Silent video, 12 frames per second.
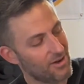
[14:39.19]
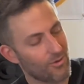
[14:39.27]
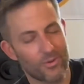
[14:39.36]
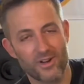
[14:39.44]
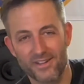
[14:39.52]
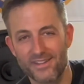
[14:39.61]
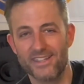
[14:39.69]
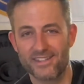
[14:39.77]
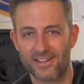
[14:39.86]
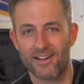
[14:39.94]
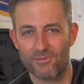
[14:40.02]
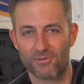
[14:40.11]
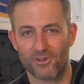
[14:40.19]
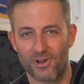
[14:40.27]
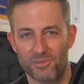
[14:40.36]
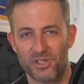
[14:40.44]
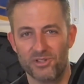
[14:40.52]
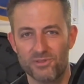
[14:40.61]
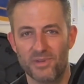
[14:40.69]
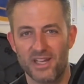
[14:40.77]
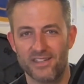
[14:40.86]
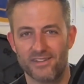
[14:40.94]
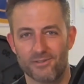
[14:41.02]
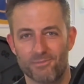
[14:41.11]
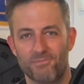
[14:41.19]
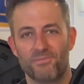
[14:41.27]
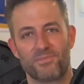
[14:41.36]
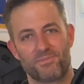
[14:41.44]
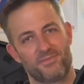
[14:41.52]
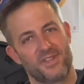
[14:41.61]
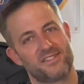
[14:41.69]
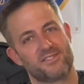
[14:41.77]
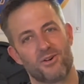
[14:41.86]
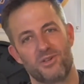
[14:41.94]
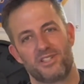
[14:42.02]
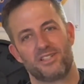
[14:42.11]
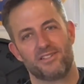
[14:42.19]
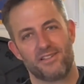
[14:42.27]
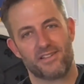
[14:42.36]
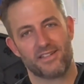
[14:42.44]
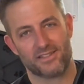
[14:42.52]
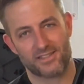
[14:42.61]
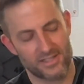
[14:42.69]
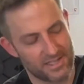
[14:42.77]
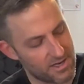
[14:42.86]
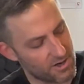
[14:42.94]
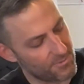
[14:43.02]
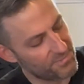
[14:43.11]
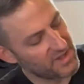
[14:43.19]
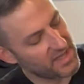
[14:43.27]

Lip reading: Where did these come from and who made them? That's always a good thing to know.